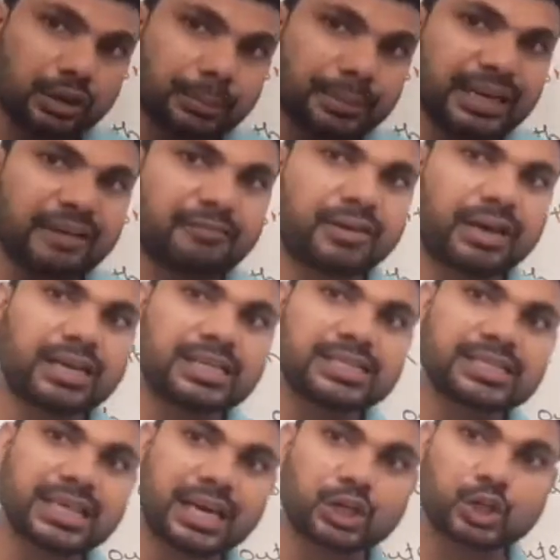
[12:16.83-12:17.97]
Aluminium,
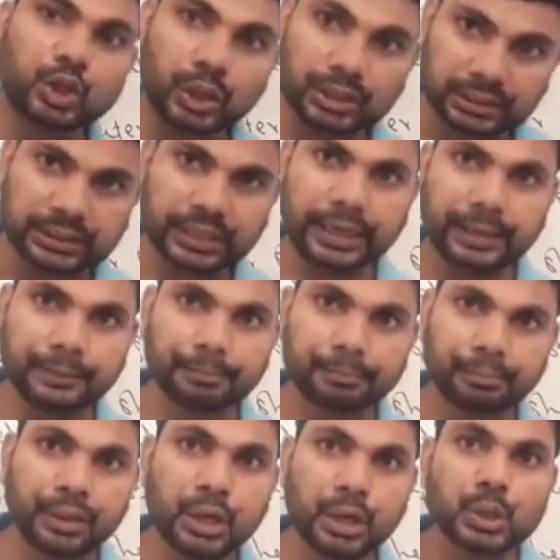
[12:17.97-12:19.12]
valence electron 3.